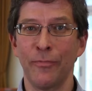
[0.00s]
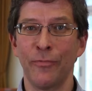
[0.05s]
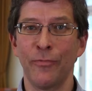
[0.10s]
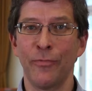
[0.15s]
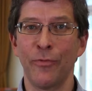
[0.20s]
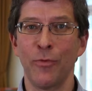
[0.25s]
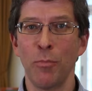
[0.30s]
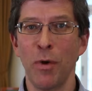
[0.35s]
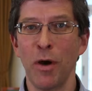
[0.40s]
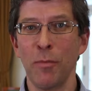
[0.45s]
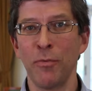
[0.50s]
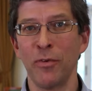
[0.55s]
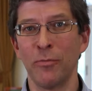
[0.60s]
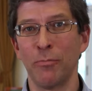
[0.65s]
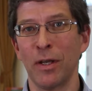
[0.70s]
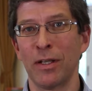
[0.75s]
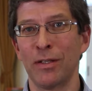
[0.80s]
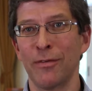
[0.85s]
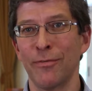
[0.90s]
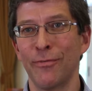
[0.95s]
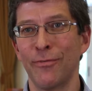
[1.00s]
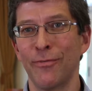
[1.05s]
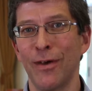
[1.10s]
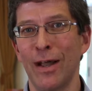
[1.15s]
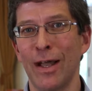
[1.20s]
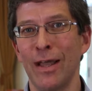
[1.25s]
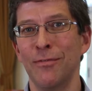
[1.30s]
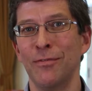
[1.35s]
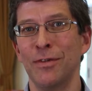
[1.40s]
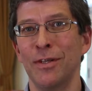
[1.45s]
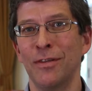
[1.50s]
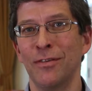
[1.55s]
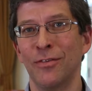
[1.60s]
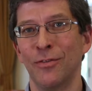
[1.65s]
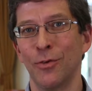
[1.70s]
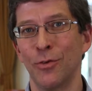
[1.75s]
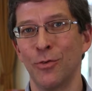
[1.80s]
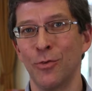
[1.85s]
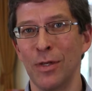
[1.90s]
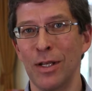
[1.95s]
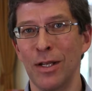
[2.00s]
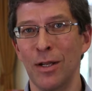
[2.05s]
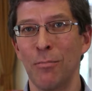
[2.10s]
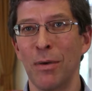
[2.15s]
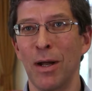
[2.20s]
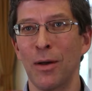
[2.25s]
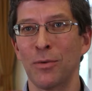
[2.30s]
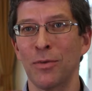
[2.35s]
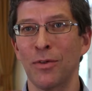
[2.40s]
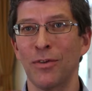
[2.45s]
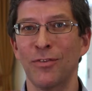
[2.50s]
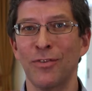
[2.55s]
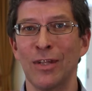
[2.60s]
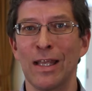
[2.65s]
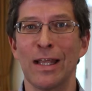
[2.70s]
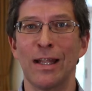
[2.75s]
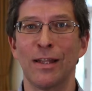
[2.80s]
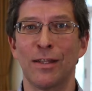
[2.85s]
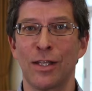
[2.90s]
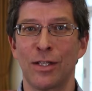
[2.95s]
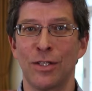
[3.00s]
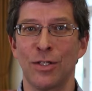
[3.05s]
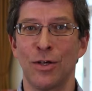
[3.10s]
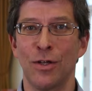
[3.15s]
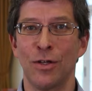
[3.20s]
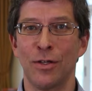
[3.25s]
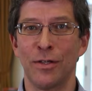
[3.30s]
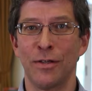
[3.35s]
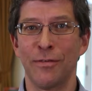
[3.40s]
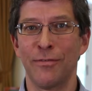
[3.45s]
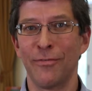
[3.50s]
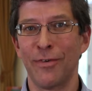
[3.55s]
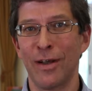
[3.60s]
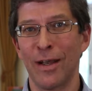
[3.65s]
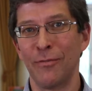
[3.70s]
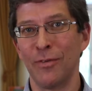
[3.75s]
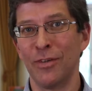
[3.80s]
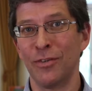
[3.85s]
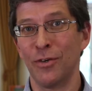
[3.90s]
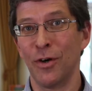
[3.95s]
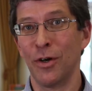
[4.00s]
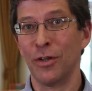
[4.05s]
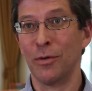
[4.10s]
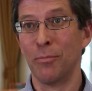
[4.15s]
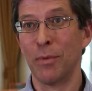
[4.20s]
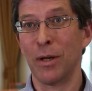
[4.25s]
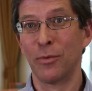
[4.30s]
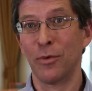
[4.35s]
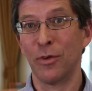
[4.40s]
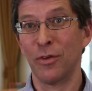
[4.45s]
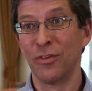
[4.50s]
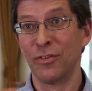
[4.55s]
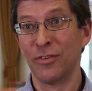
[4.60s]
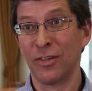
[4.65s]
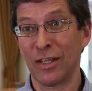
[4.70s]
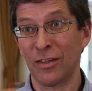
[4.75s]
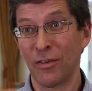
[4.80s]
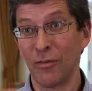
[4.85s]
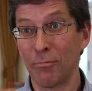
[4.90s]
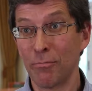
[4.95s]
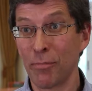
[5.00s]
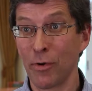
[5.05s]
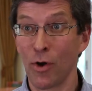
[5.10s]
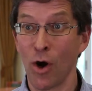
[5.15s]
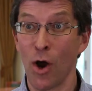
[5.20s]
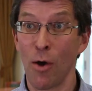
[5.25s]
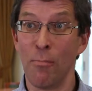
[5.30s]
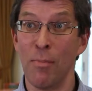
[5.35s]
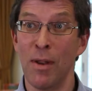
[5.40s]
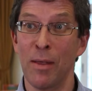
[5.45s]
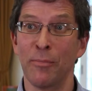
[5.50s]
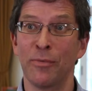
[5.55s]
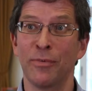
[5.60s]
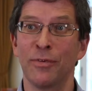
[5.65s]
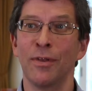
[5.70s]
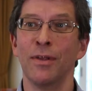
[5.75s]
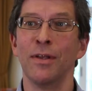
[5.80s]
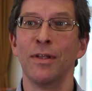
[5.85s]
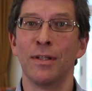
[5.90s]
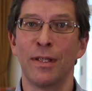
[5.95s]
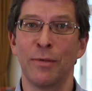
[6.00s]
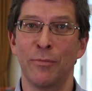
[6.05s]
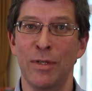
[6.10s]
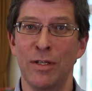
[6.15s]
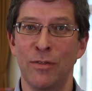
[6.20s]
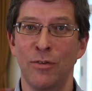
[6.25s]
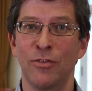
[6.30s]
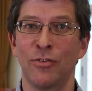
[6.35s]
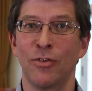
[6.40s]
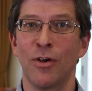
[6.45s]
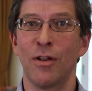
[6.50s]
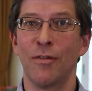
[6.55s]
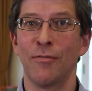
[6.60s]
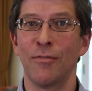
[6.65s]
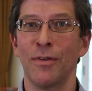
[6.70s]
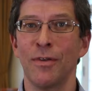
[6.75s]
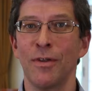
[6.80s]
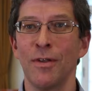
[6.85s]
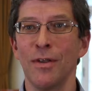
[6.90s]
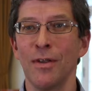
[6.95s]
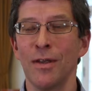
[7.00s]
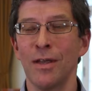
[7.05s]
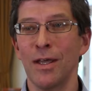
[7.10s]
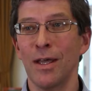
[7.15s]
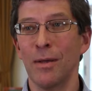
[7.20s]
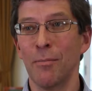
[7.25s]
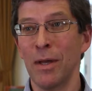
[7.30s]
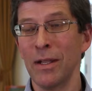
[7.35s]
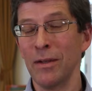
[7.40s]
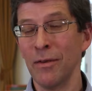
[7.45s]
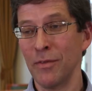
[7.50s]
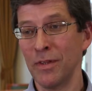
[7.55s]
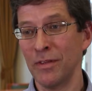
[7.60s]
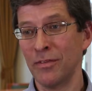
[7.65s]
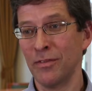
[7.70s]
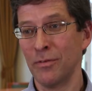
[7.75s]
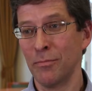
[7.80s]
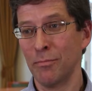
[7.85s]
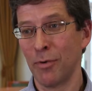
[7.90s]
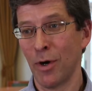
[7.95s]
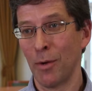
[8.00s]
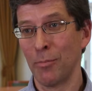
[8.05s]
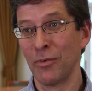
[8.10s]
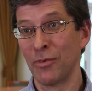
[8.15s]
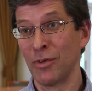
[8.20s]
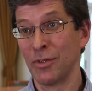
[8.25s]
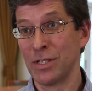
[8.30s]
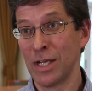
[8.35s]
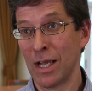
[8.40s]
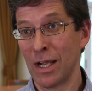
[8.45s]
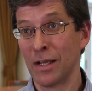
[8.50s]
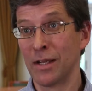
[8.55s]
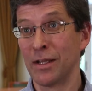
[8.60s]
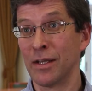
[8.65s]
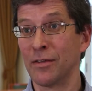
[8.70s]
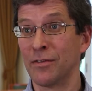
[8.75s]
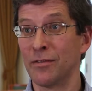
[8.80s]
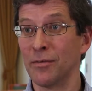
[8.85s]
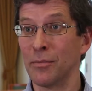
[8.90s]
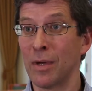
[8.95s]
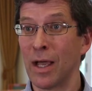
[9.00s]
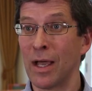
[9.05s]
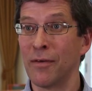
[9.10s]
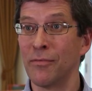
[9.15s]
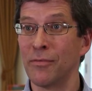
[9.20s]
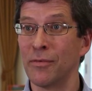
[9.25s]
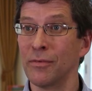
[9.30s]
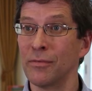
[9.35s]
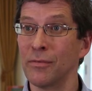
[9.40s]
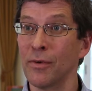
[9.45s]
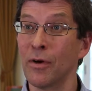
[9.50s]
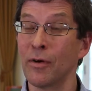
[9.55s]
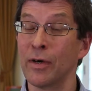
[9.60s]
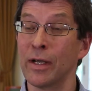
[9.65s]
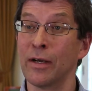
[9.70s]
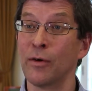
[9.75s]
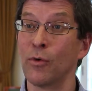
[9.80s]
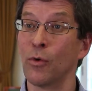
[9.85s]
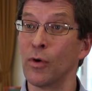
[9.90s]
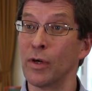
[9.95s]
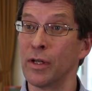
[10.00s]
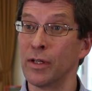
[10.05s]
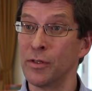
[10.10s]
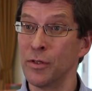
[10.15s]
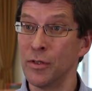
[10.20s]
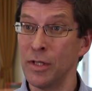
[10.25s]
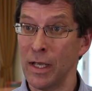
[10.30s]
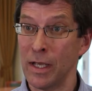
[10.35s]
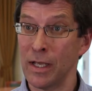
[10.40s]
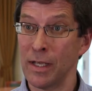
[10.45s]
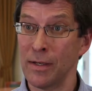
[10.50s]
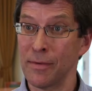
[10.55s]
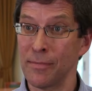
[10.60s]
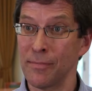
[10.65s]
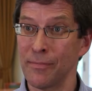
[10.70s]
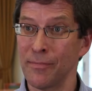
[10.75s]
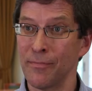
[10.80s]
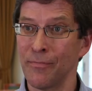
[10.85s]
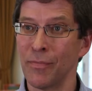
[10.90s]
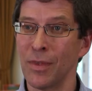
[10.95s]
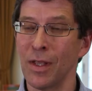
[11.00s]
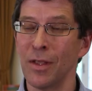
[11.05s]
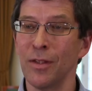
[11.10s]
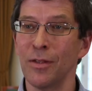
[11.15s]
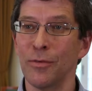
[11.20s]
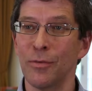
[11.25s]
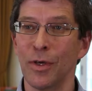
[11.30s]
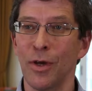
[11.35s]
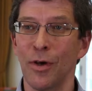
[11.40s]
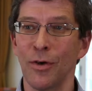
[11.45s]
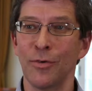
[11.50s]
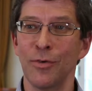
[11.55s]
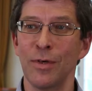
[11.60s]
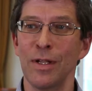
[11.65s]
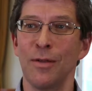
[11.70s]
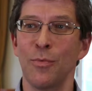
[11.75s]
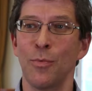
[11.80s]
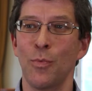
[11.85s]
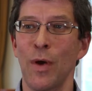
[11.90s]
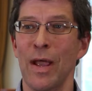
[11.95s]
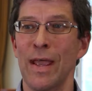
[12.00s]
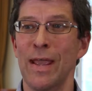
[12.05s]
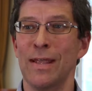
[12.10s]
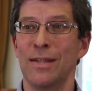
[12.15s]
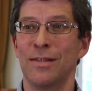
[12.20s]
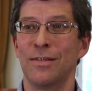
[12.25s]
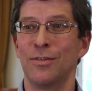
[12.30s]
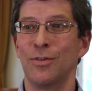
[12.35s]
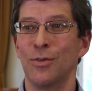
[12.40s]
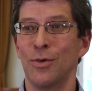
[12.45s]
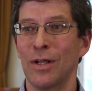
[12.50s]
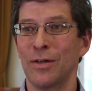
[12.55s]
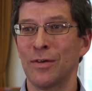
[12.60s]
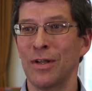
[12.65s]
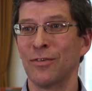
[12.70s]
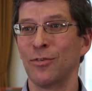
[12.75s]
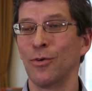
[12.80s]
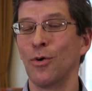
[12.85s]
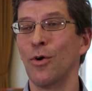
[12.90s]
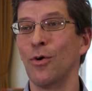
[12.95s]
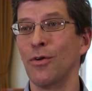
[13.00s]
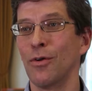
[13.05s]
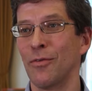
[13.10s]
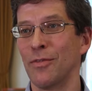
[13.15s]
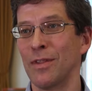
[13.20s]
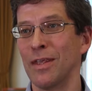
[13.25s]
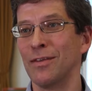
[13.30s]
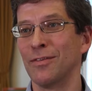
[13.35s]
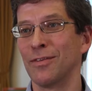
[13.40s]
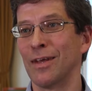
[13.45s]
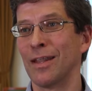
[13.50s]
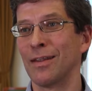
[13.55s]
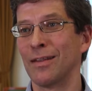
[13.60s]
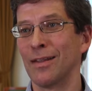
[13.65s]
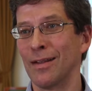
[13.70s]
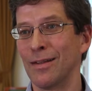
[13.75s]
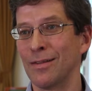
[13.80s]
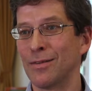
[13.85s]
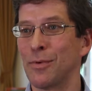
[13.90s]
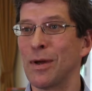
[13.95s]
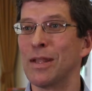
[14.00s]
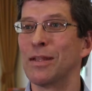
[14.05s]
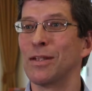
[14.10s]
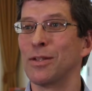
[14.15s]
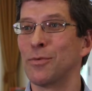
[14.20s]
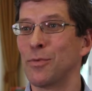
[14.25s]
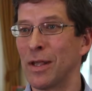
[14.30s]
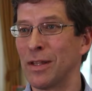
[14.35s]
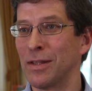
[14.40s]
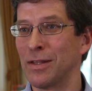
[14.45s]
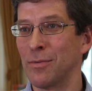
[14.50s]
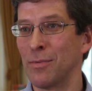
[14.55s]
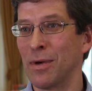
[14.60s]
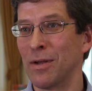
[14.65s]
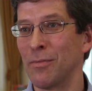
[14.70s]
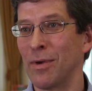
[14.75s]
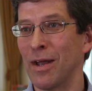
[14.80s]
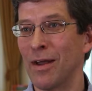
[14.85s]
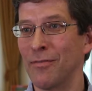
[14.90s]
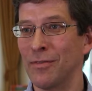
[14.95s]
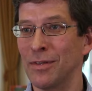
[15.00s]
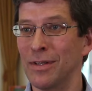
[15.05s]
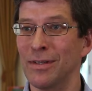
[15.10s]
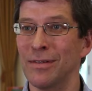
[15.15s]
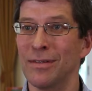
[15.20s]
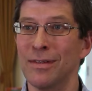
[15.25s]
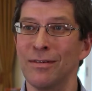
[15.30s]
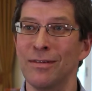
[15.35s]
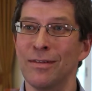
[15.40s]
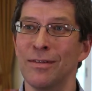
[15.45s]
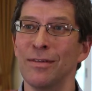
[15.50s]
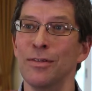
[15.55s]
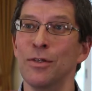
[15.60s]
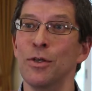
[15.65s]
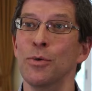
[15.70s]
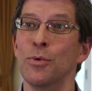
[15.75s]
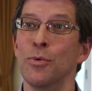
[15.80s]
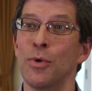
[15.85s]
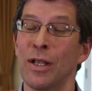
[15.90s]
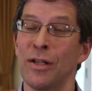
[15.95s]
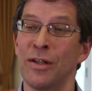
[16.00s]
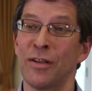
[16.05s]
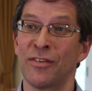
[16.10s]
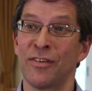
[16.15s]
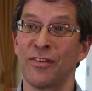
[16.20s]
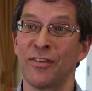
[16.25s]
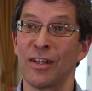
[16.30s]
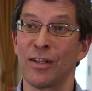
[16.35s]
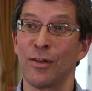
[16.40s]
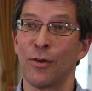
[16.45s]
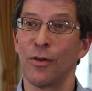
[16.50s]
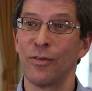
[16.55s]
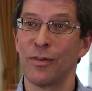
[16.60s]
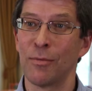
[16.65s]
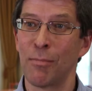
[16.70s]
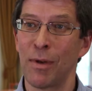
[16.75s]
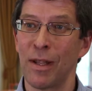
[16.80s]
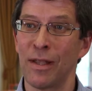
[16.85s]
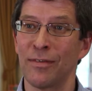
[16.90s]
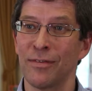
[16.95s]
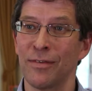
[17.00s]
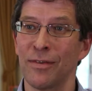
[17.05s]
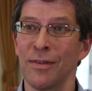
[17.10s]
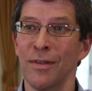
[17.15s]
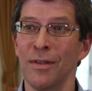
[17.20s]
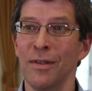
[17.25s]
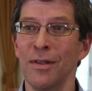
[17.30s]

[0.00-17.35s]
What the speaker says: From our perspective, 5G is not really about a single technology. 5G is rather about a set of problems that we need to solve. Many of these problems and challenges we have are here already today. So we can't really wait to address all of these until 2020 when we have the new radio access technology in place.